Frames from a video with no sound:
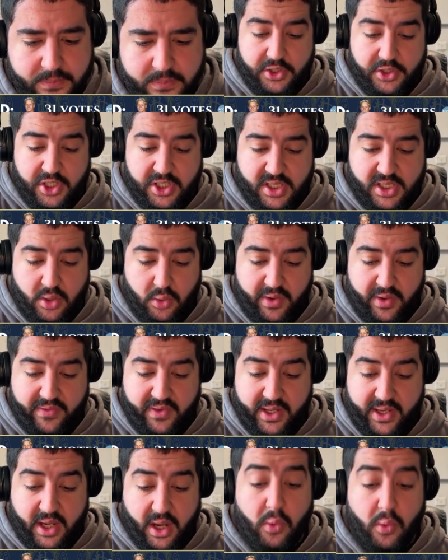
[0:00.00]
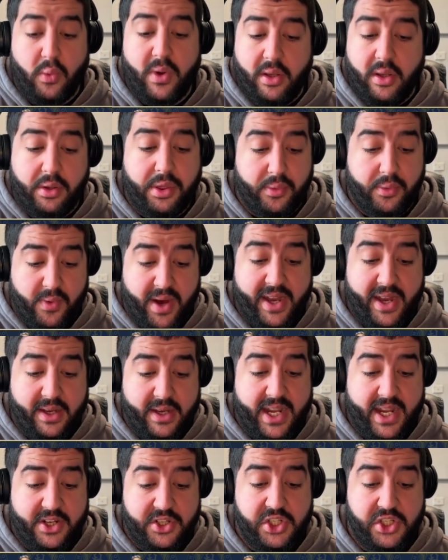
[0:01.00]
Just terrific. A real threat
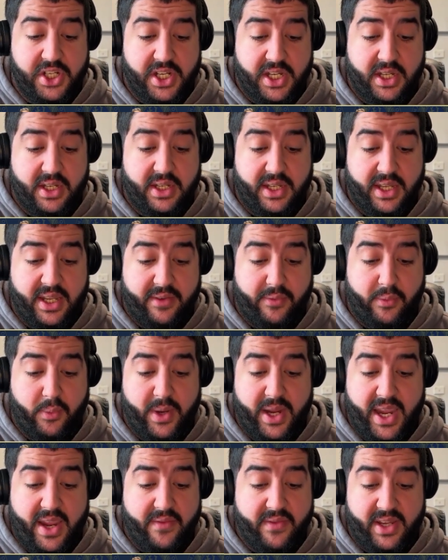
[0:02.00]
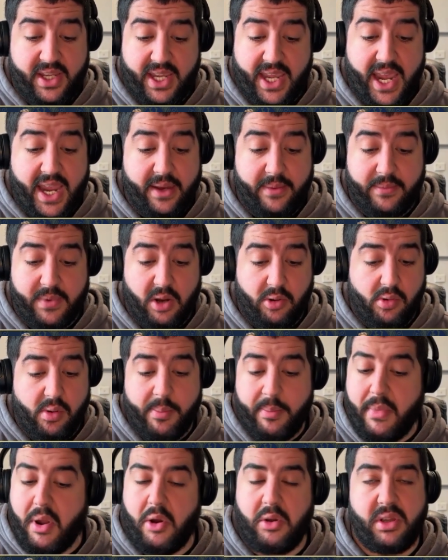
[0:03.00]
next year if we even get a
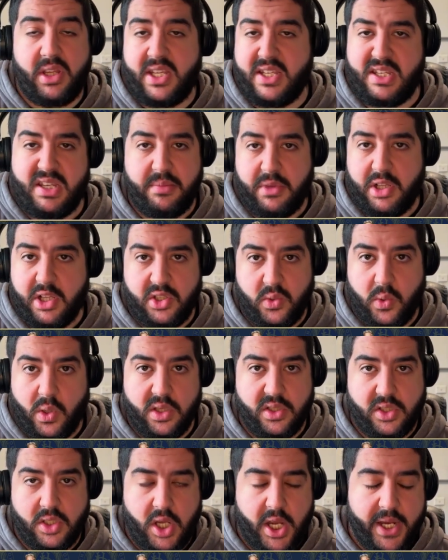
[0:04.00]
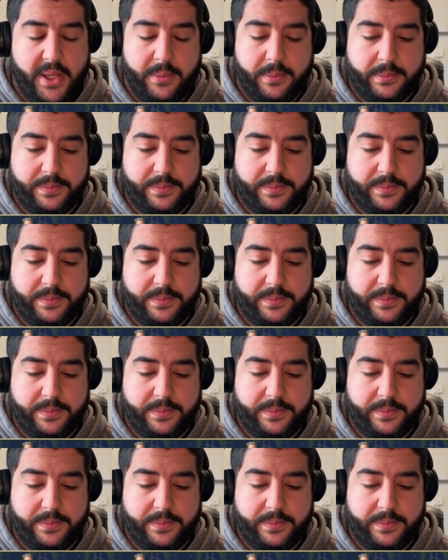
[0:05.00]
remotely similar Swan side.